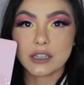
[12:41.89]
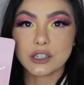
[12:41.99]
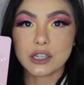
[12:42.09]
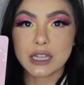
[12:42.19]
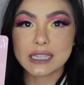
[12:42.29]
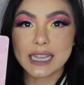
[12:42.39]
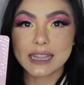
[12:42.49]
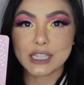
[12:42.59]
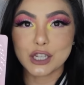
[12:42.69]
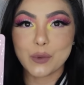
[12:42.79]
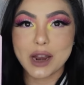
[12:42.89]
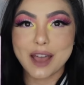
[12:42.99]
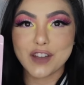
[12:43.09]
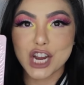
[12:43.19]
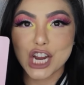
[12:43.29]
She looks like this or
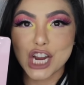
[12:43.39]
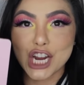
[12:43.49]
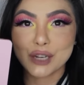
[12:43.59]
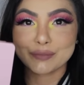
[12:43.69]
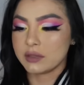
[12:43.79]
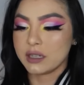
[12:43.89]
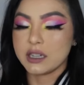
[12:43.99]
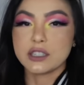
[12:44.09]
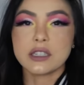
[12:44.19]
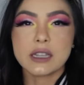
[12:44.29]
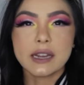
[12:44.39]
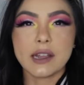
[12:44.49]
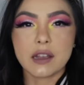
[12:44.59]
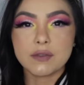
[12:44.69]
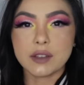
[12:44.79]
whatever. She's kind
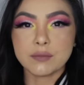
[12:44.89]
of heavy.